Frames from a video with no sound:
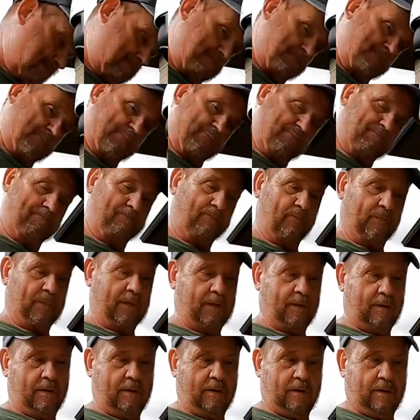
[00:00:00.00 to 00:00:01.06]
System
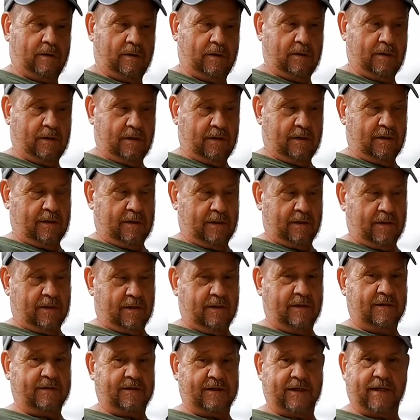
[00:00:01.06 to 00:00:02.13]
starting up.
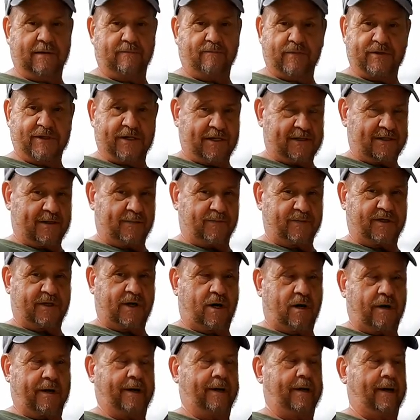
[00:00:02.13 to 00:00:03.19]
See, system
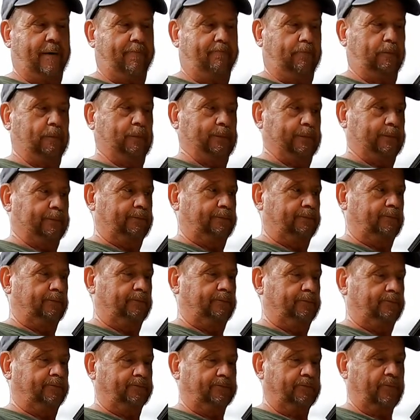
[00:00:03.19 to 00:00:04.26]
starting up.
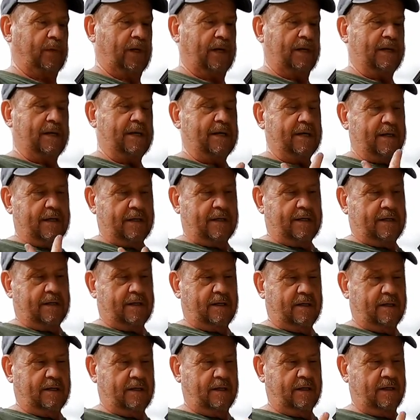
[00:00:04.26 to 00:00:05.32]
Connect
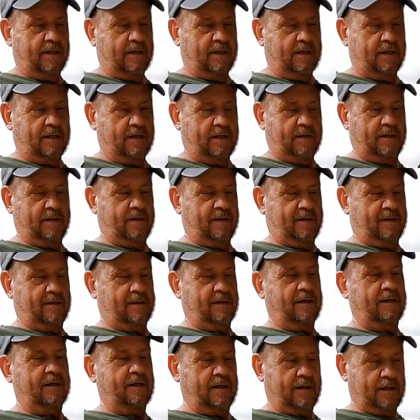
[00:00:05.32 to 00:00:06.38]
to router
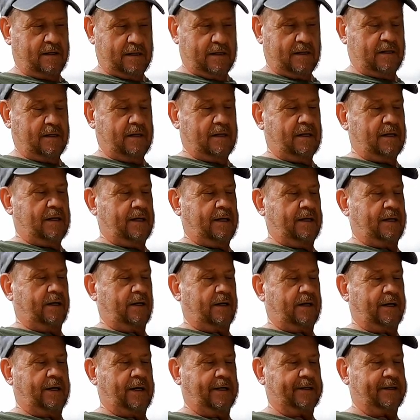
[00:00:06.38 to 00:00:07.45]
successfully. Yeah,
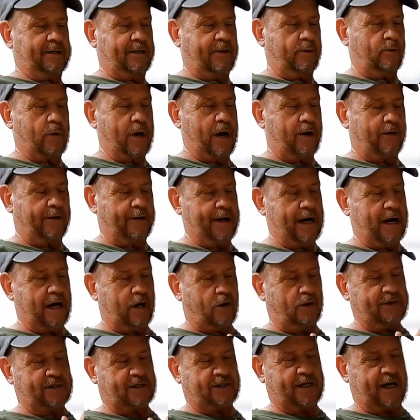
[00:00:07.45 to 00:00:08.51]
uh, connected to the router
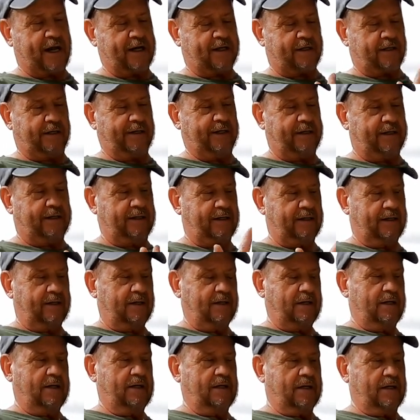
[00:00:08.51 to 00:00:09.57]
now. It's cycling
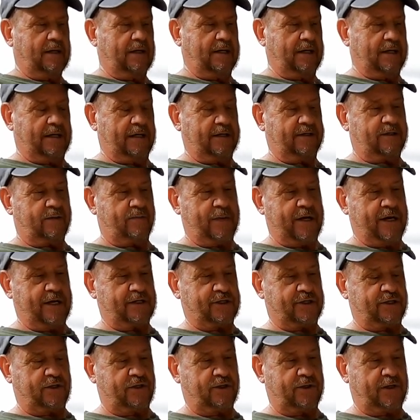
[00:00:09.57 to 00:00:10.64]
uh, to
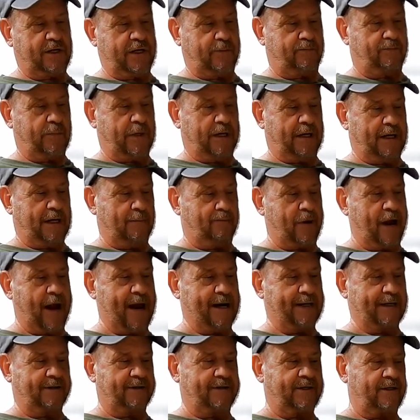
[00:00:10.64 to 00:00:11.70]
make sure the uh,
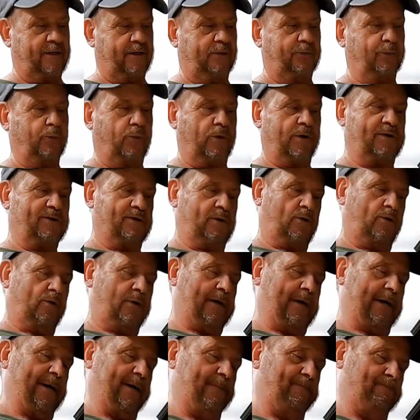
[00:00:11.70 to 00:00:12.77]
pan and tilt works
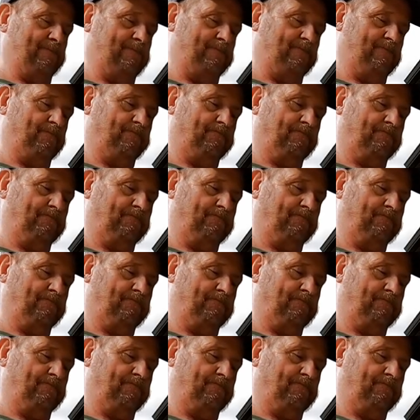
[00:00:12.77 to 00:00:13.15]
okay.